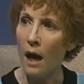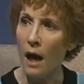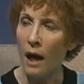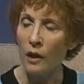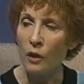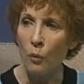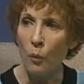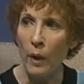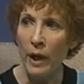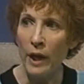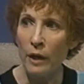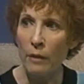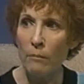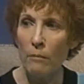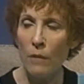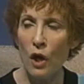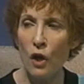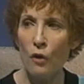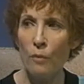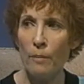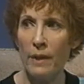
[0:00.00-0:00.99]
unaware
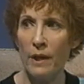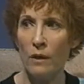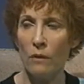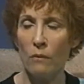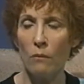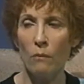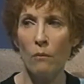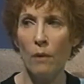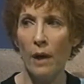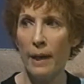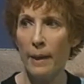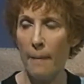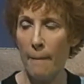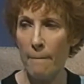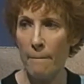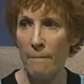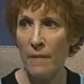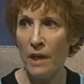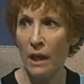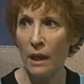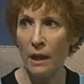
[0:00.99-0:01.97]
moment, 1
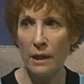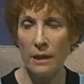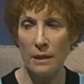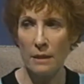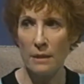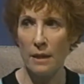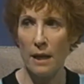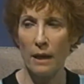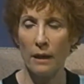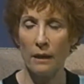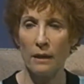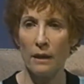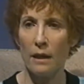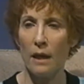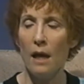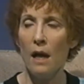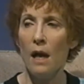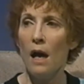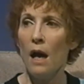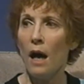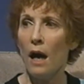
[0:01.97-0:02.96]

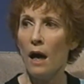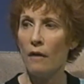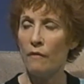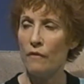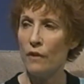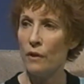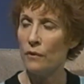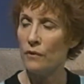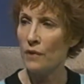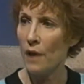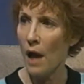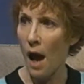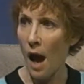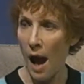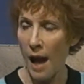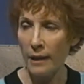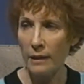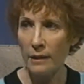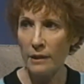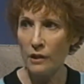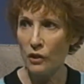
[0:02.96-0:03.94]
millisecond of those
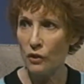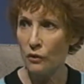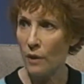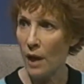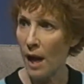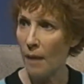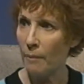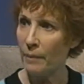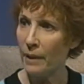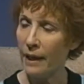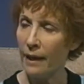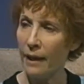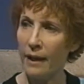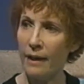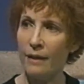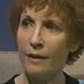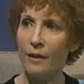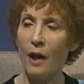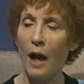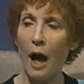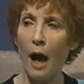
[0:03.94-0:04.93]
eyelids dropping,
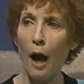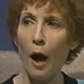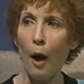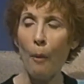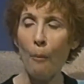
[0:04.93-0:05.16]
and